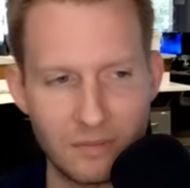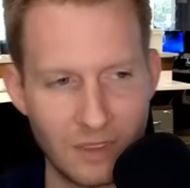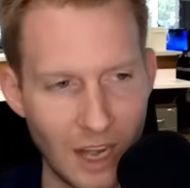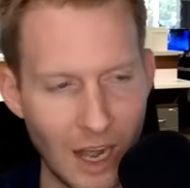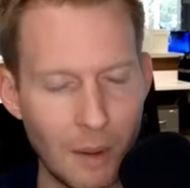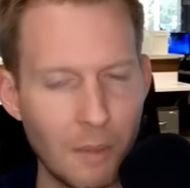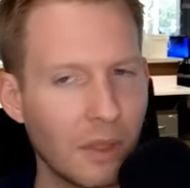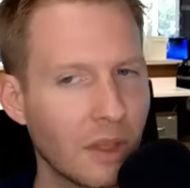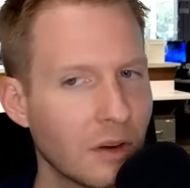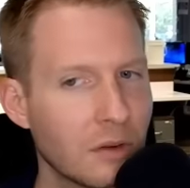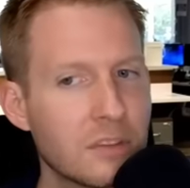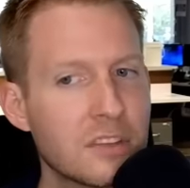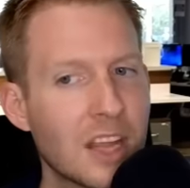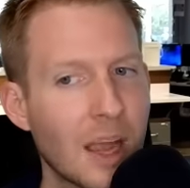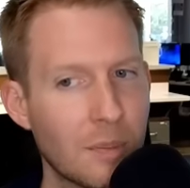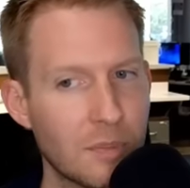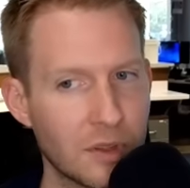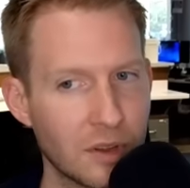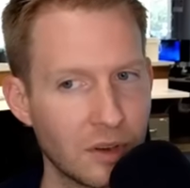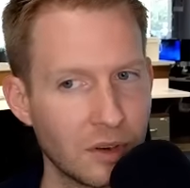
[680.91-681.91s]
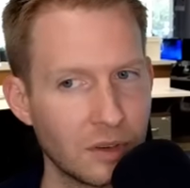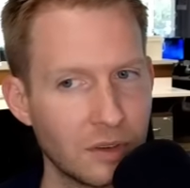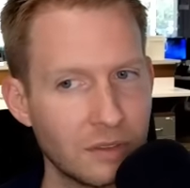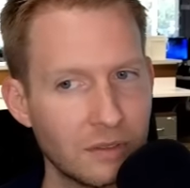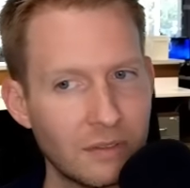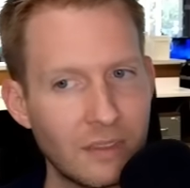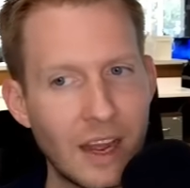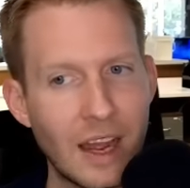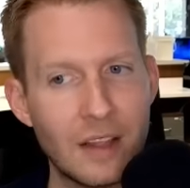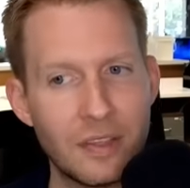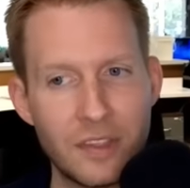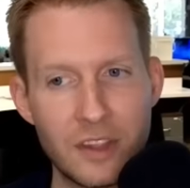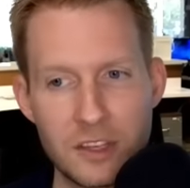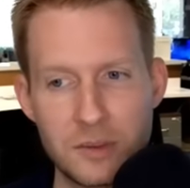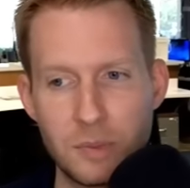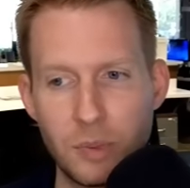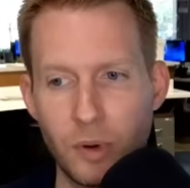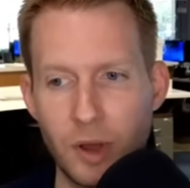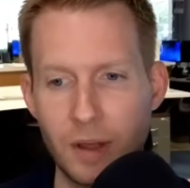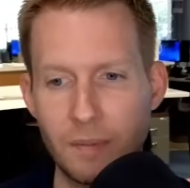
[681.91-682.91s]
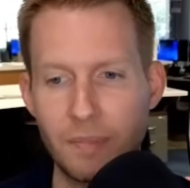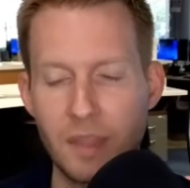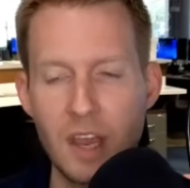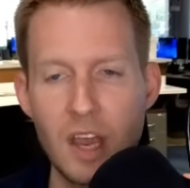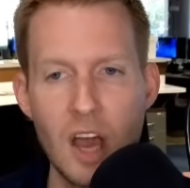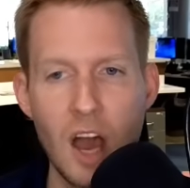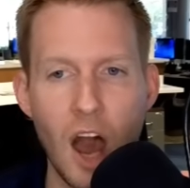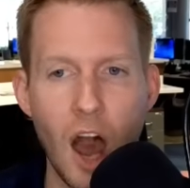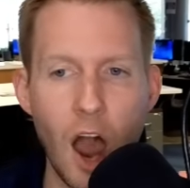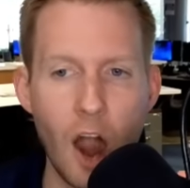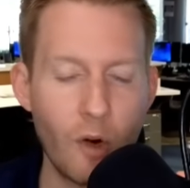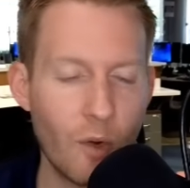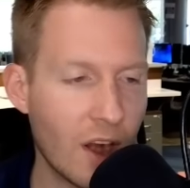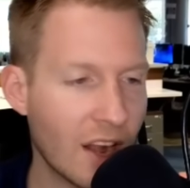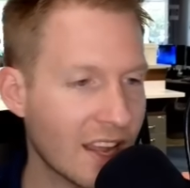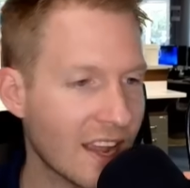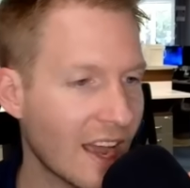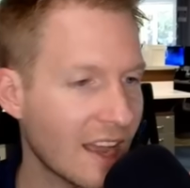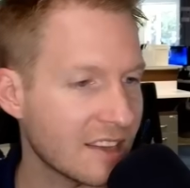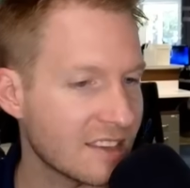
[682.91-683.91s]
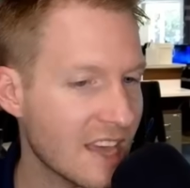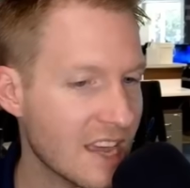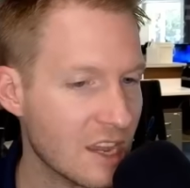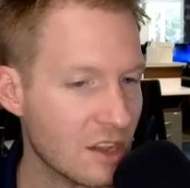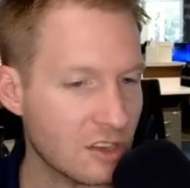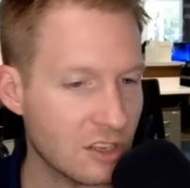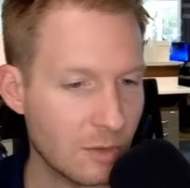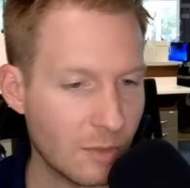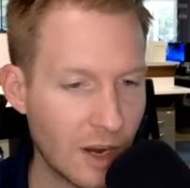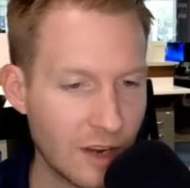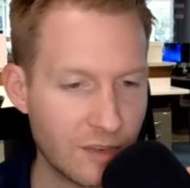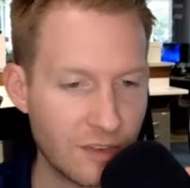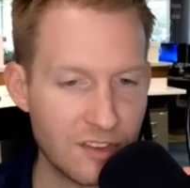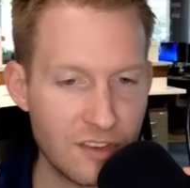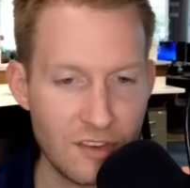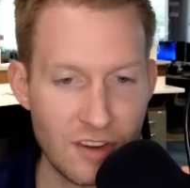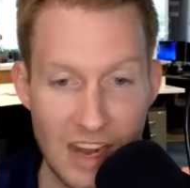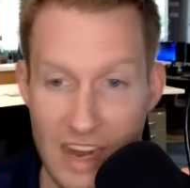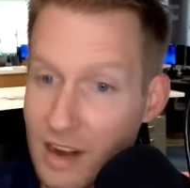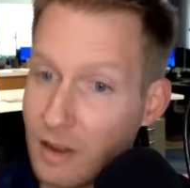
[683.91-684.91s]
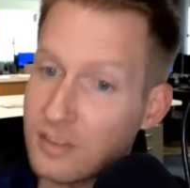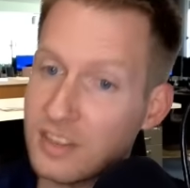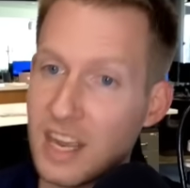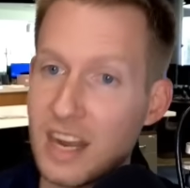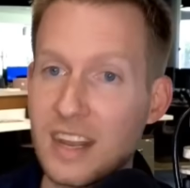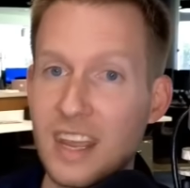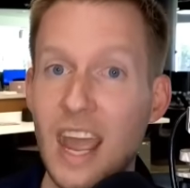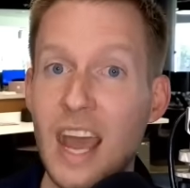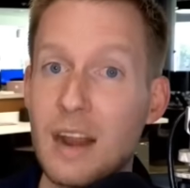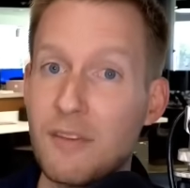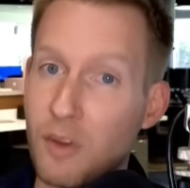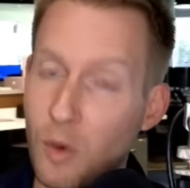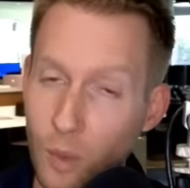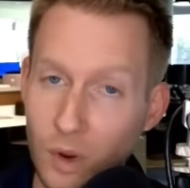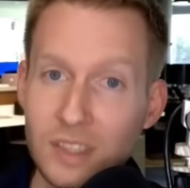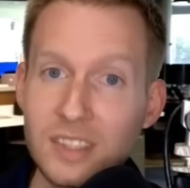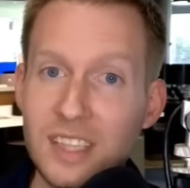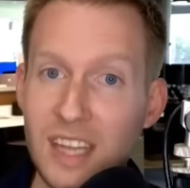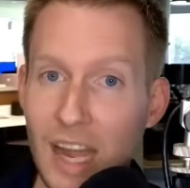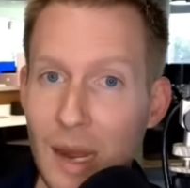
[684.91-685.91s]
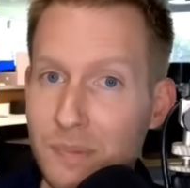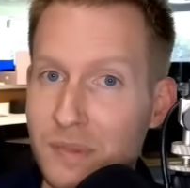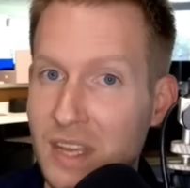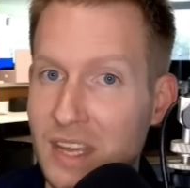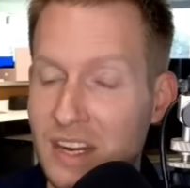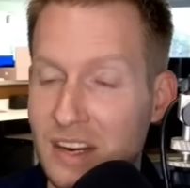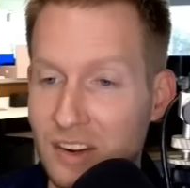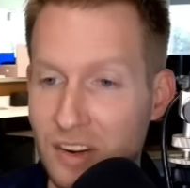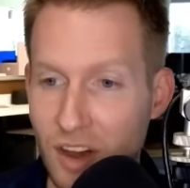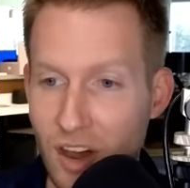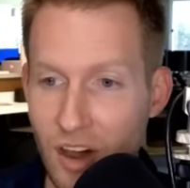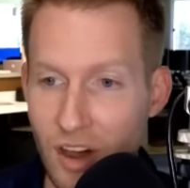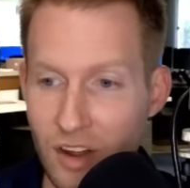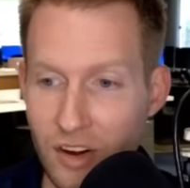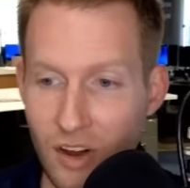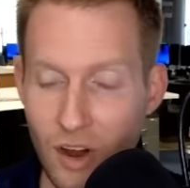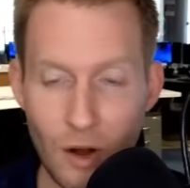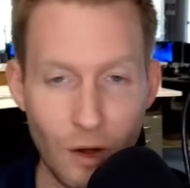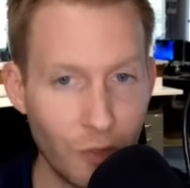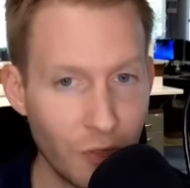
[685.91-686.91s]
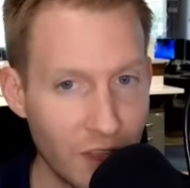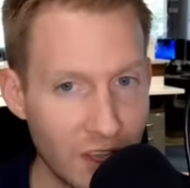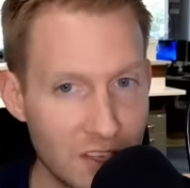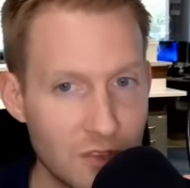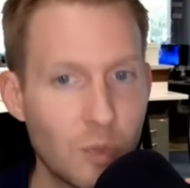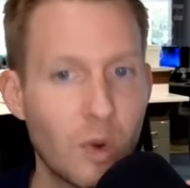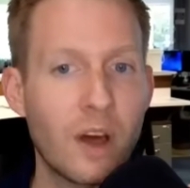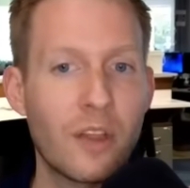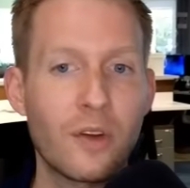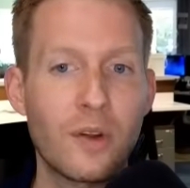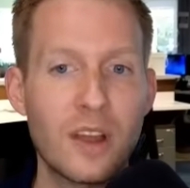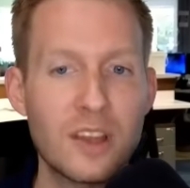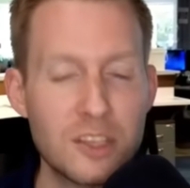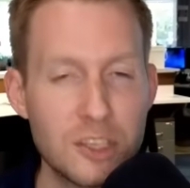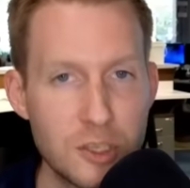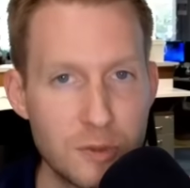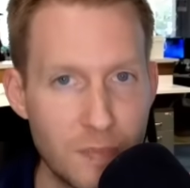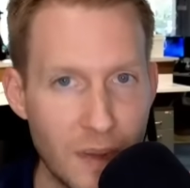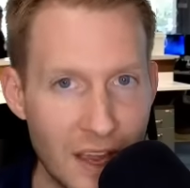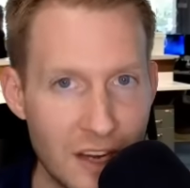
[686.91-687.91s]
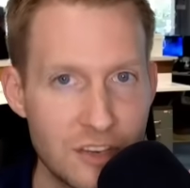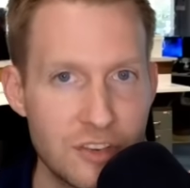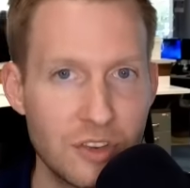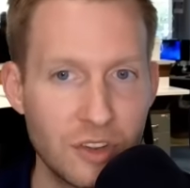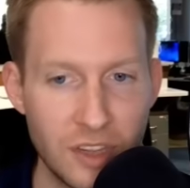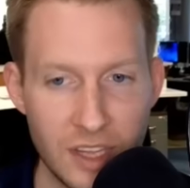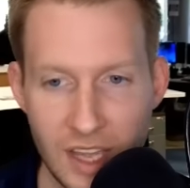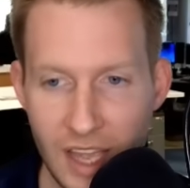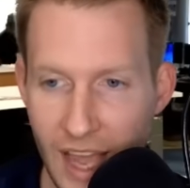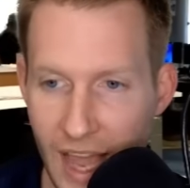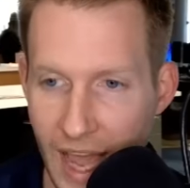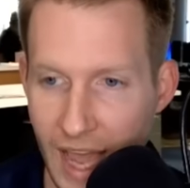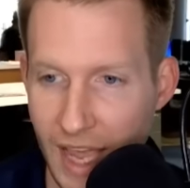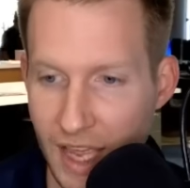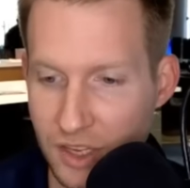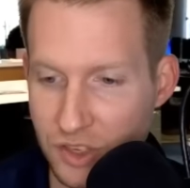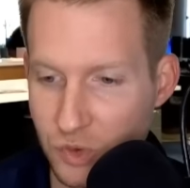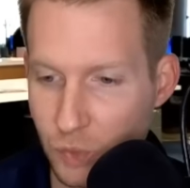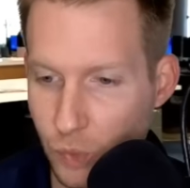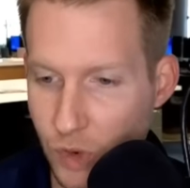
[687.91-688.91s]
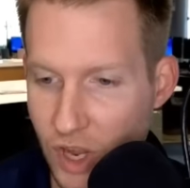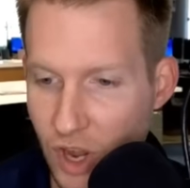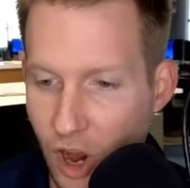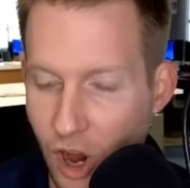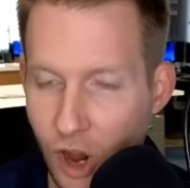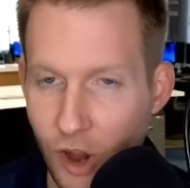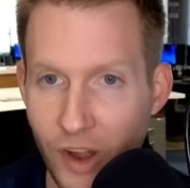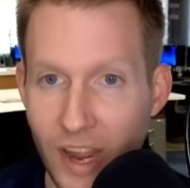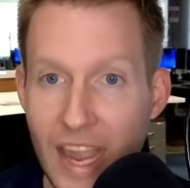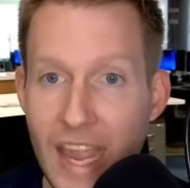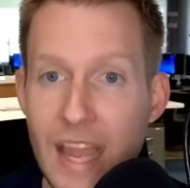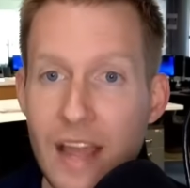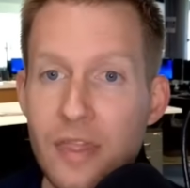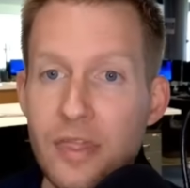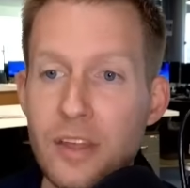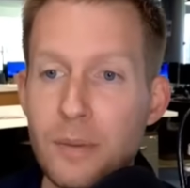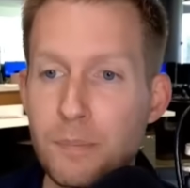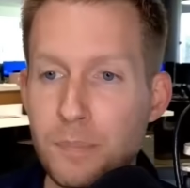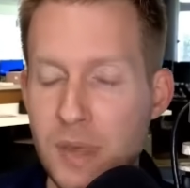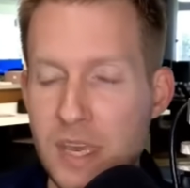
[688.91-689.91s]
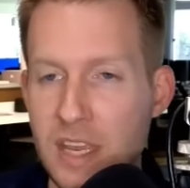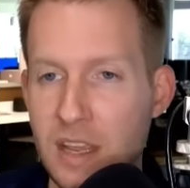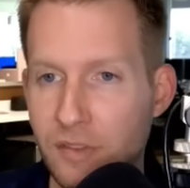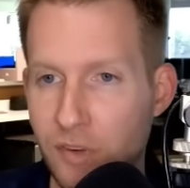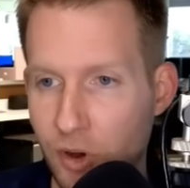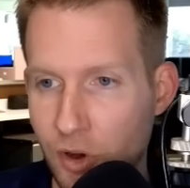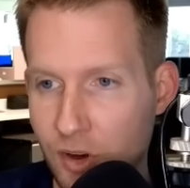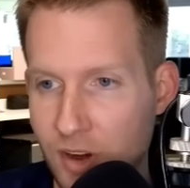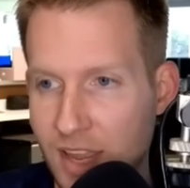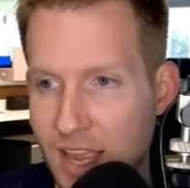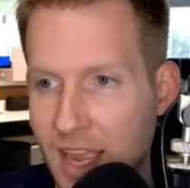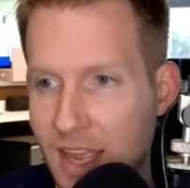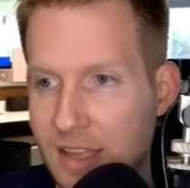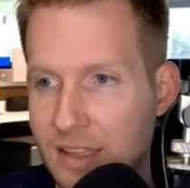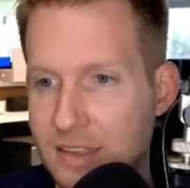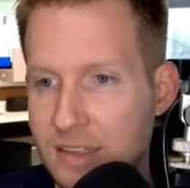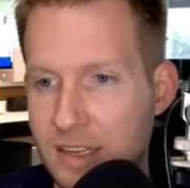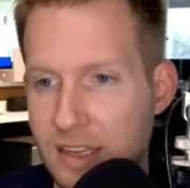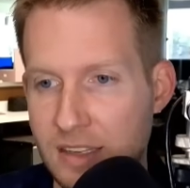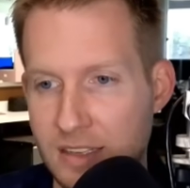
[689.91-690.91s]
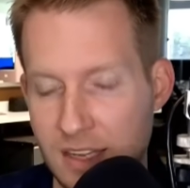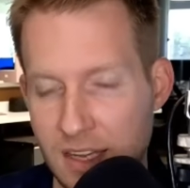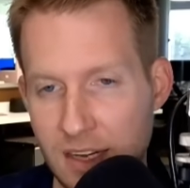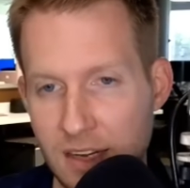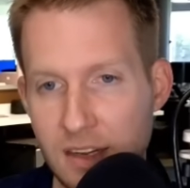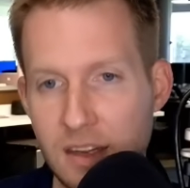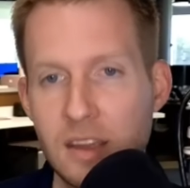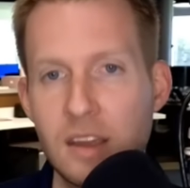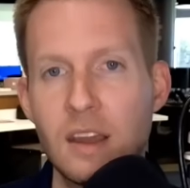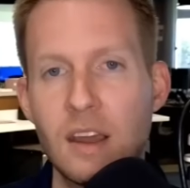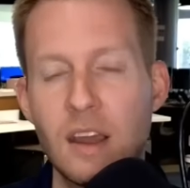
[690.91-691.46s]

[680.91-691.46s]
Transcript: I'm a little skeptical at this point. All righty, guys, thank you so much for tuning in. I'll say it again. If you want to stay updated on all things weather, especially as we are in the peak of hurricane season,